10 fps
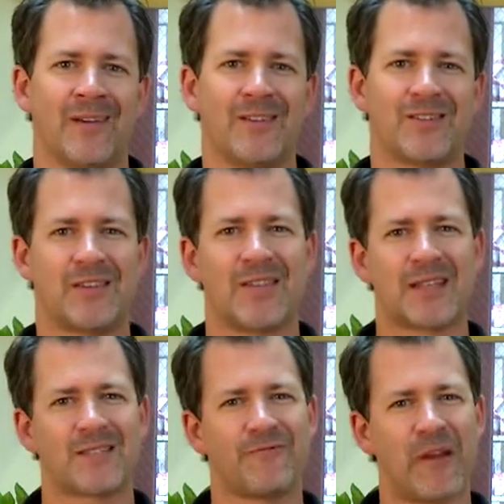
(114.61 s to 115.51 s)
You see,
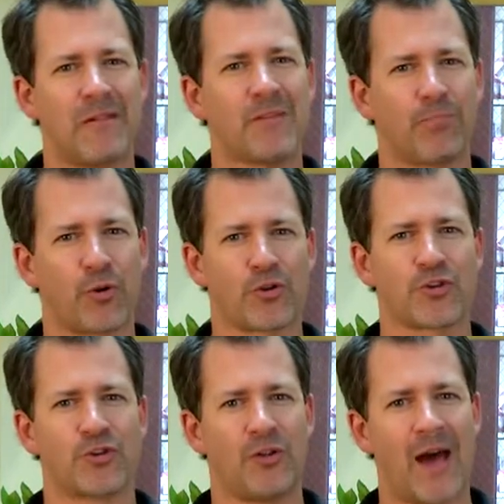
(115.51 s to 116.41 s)
that's a very
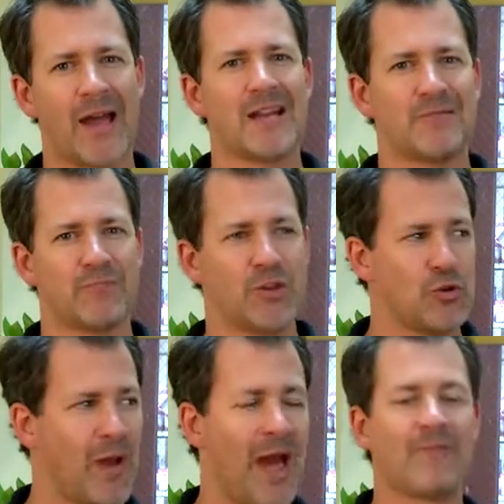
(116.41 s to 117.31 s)
personal item that
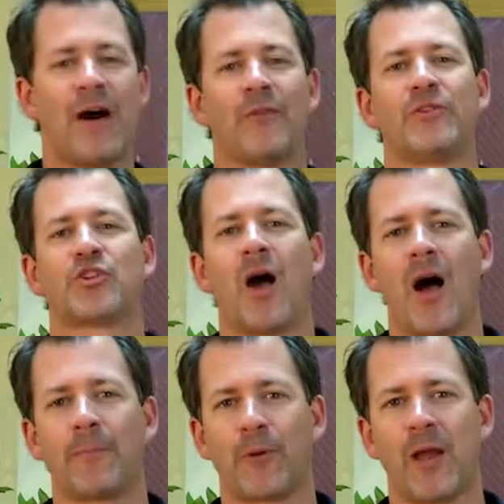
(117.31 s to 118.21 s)
you have out in the
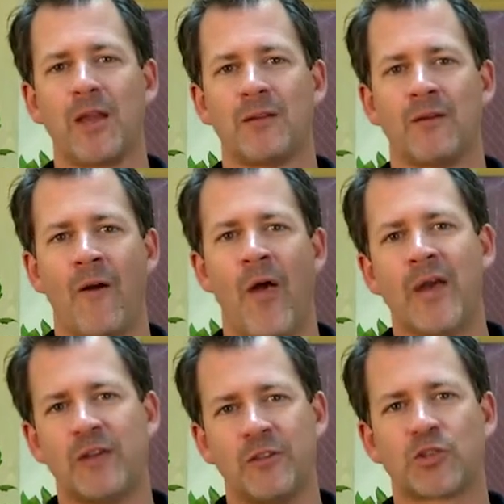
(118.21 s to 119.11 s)
shop, right?
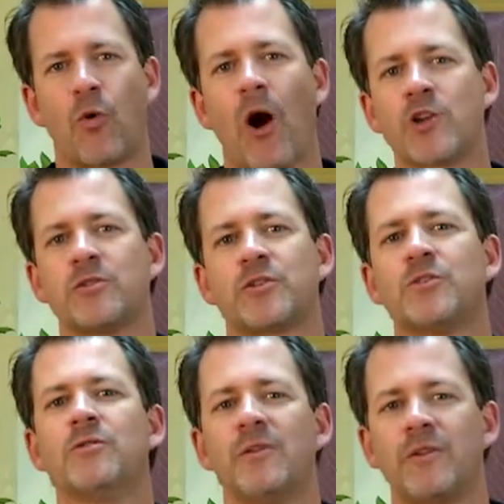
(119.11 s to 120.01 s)
And these Quadrant
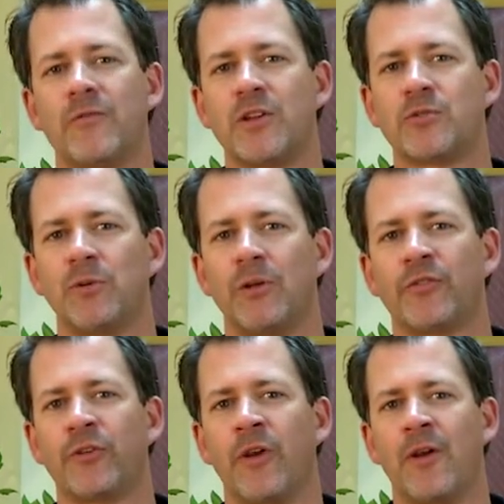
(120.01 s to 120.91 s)
2
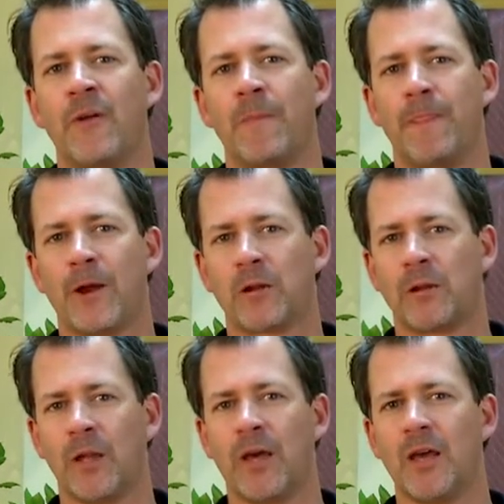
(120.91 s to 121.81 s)
individuals, they're a
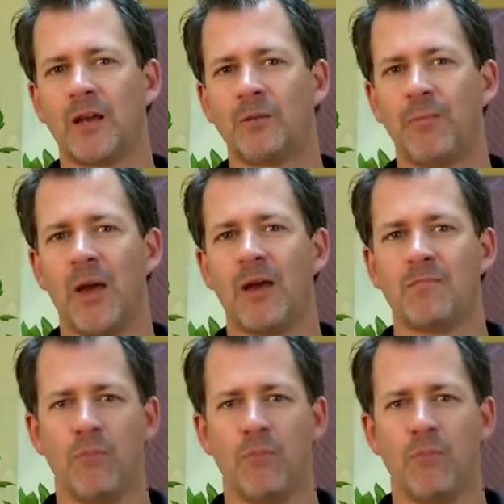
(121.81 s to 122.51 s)
little bit